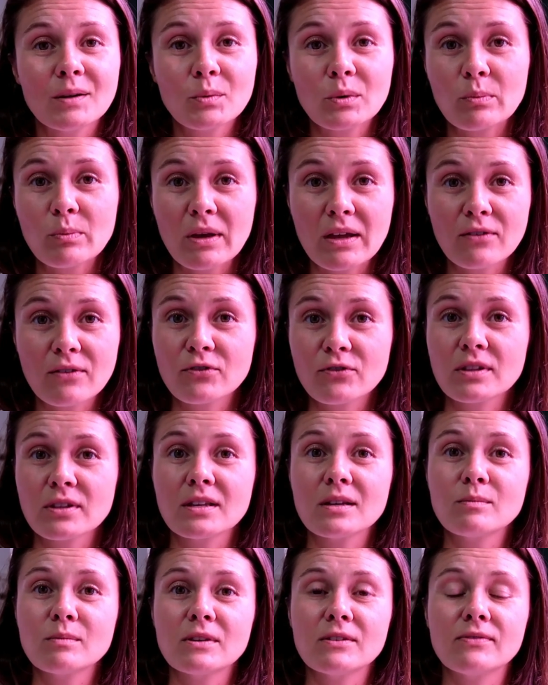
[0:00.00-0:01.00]
didn't want to pay for
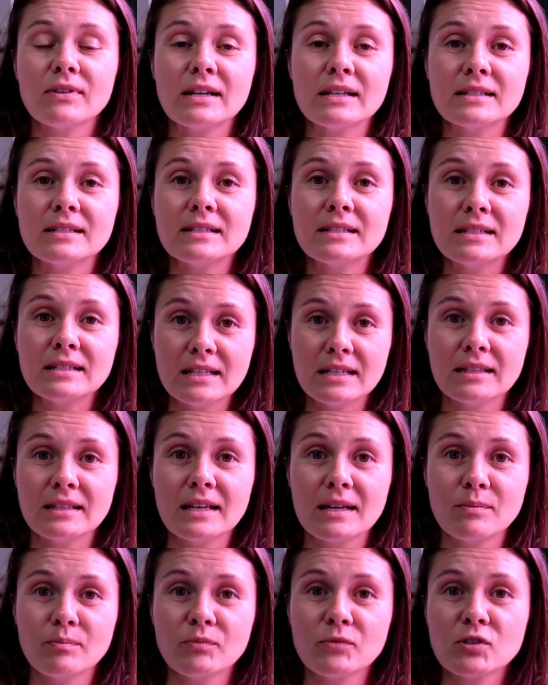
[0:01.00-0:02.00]
them if I didn't need
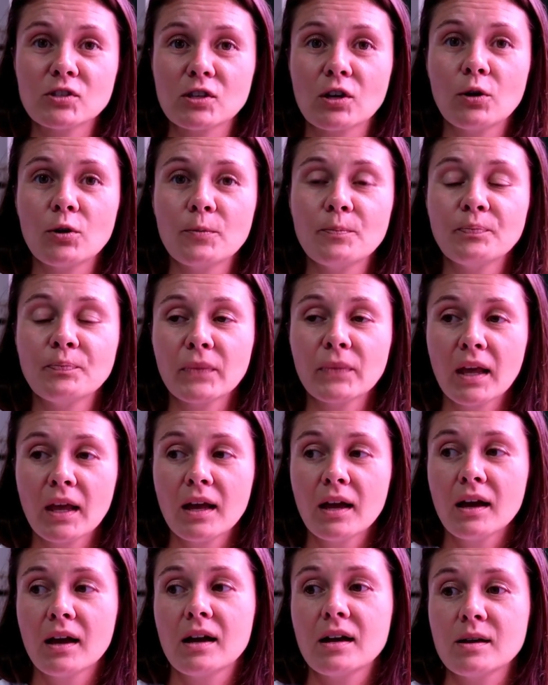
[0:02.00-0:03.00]
them. So
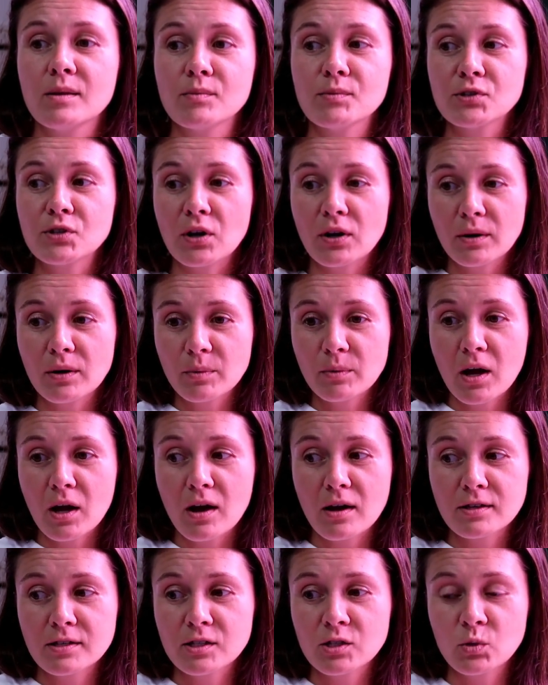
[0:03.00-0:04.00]
startup
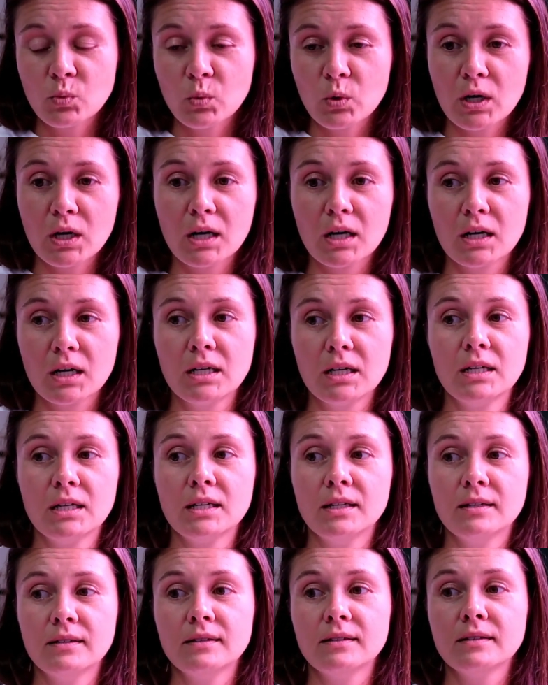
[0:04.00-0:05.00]
costs were
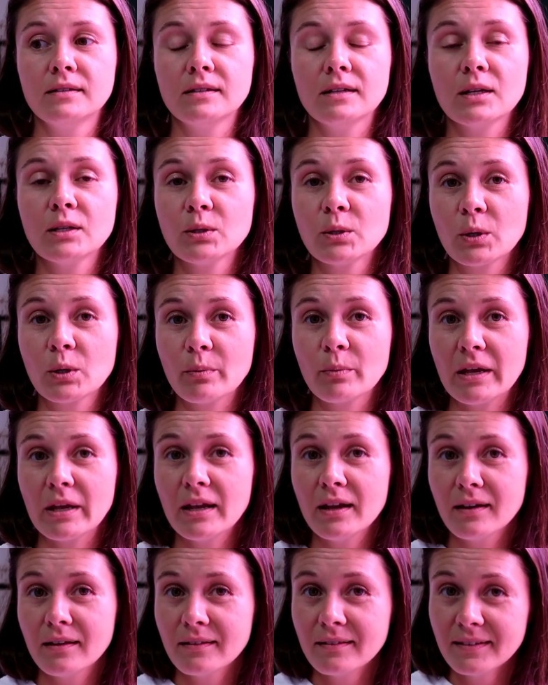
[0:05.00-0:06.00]
a little
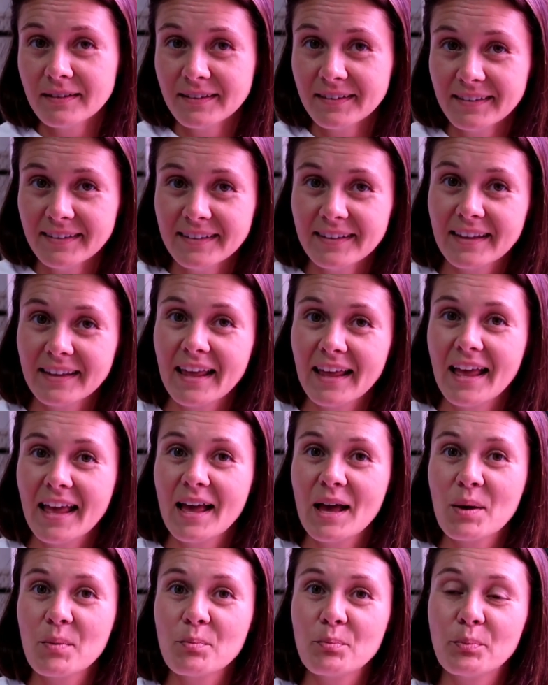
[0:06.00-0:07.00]
bit,
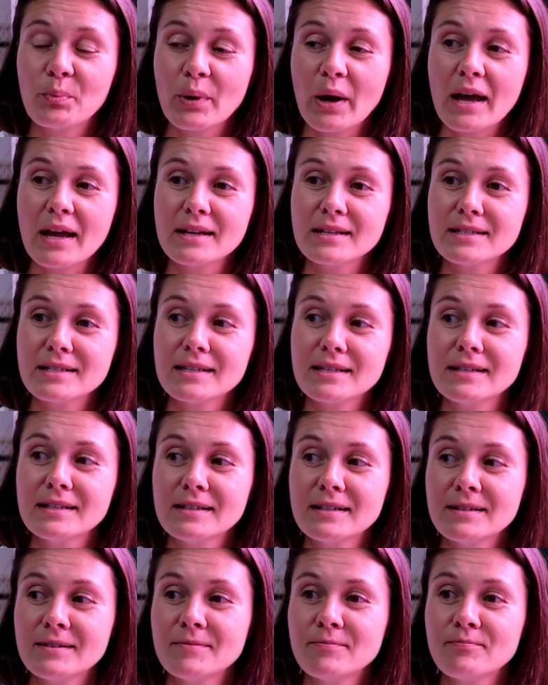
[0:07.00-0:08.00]
but
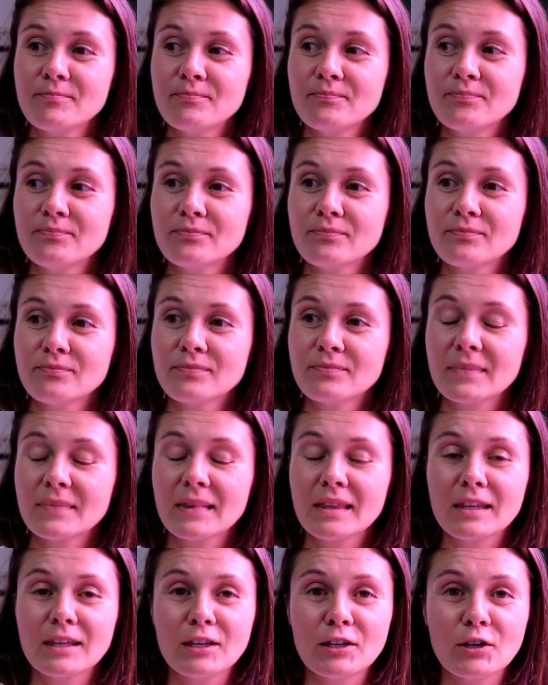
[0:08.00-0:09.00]

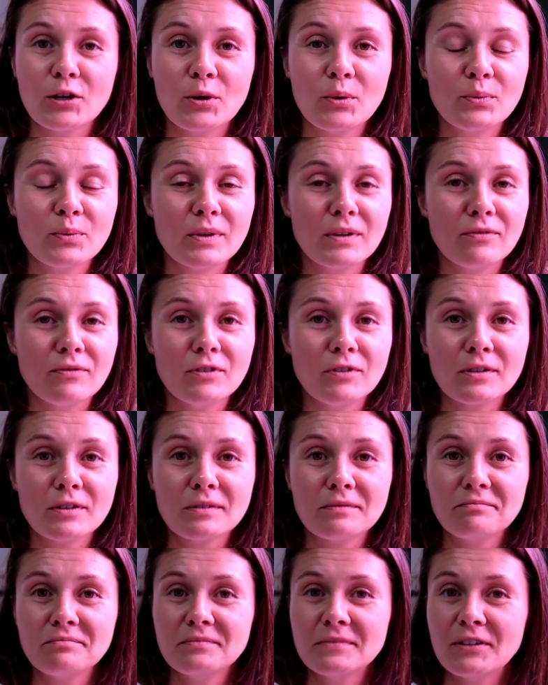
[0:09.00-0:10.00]
you know, if
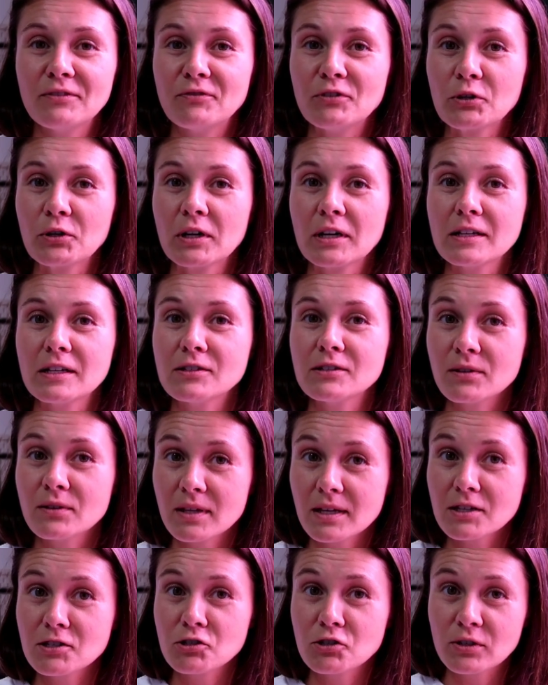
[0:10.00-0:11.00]
you're gonna do
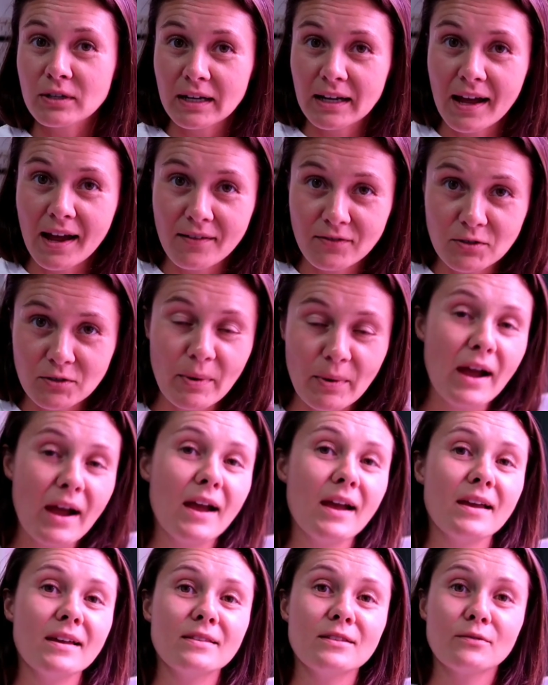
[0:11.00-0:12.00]
this, you're gonna have to
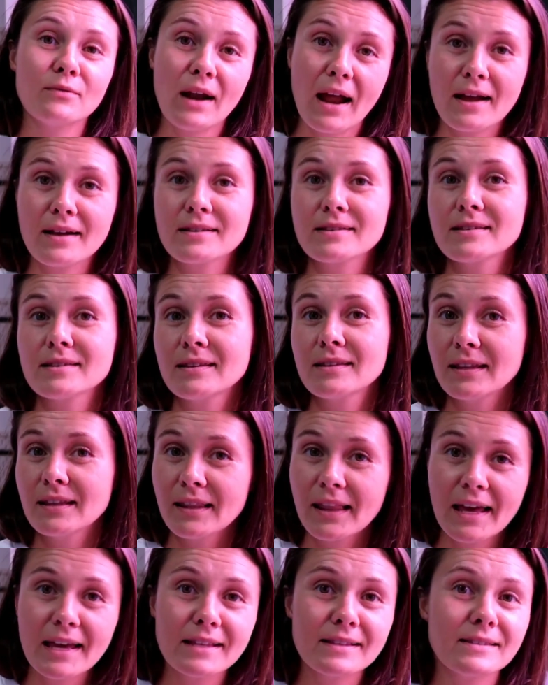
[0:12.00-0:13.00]
buy the racks and the
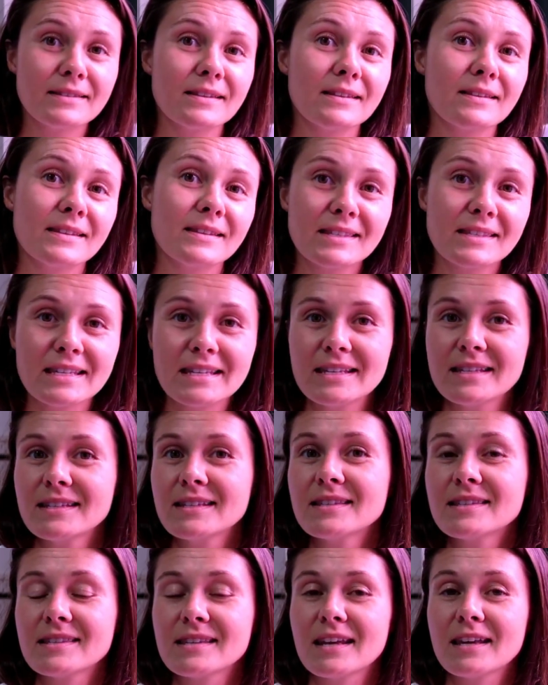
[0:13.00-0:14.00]
lights and the
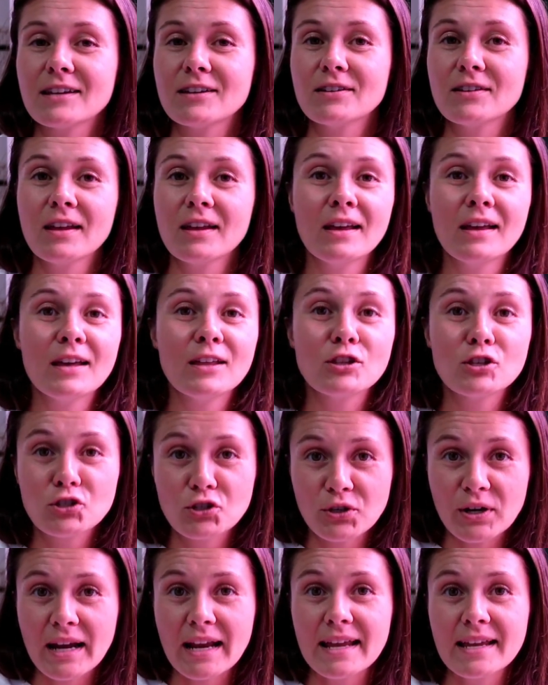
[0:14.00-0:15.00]
seeds and the
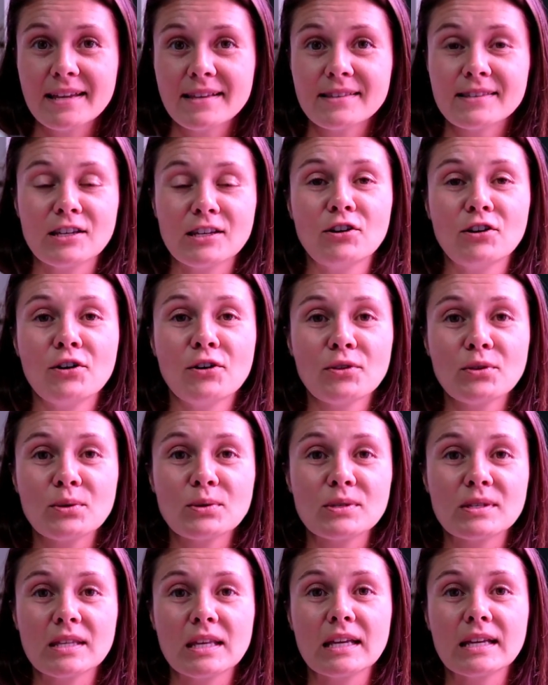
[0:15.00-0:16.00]
trays and all
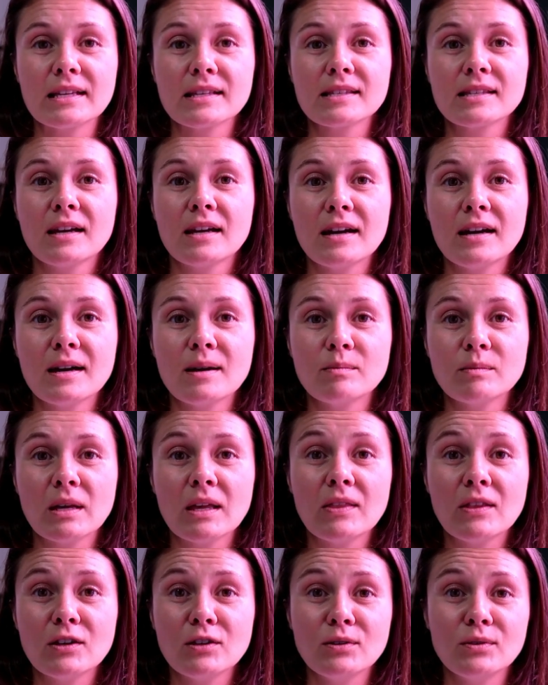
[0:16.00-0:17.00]
those things.
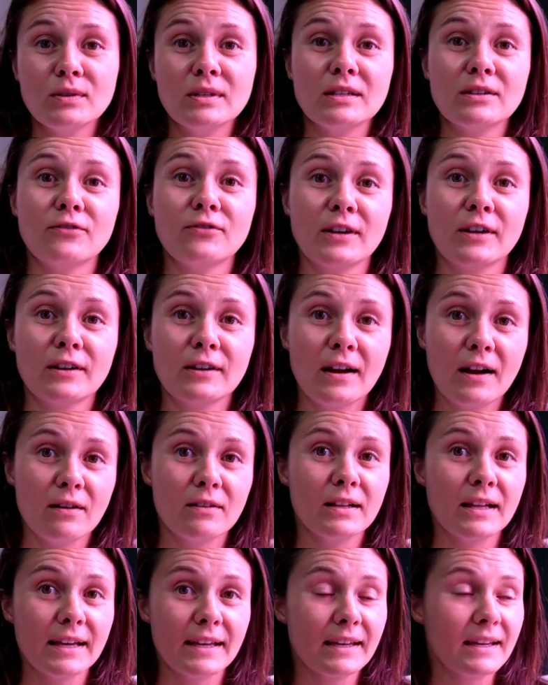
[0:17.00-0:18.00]
And then you need to figure
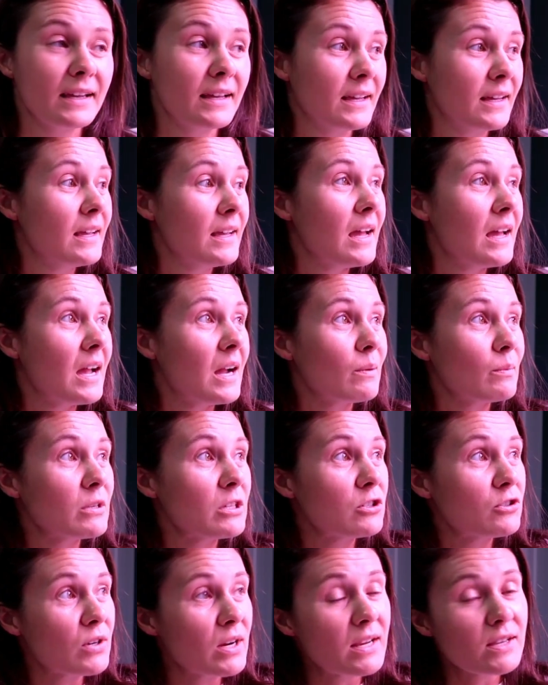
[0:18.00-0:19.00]
out like how
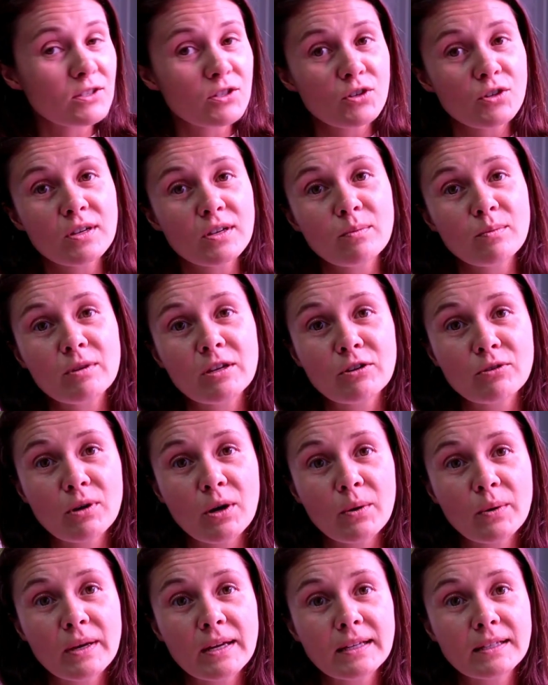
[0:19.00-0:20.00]
many trays are you gonna be
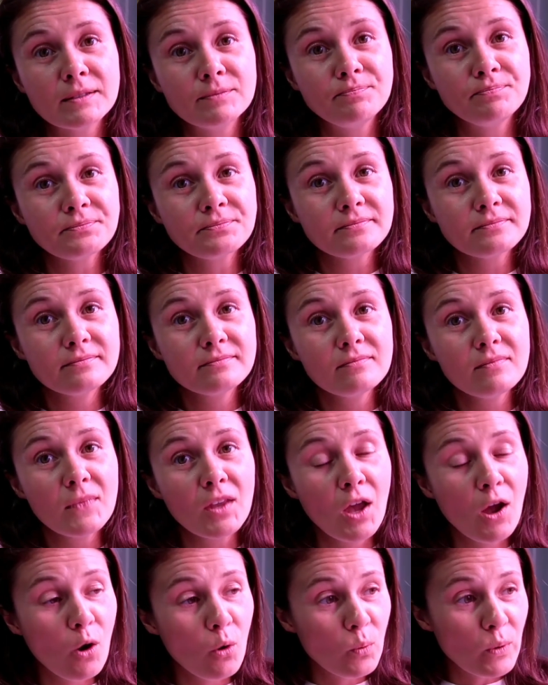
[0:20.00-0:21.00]
growing
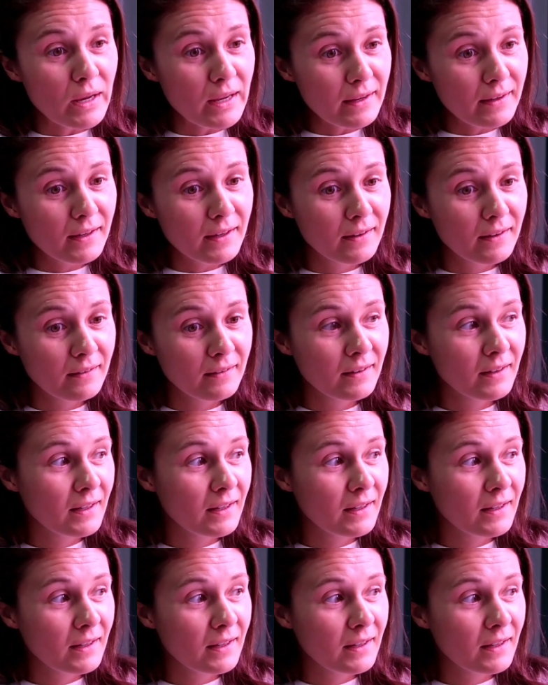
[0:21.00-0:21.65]
a week?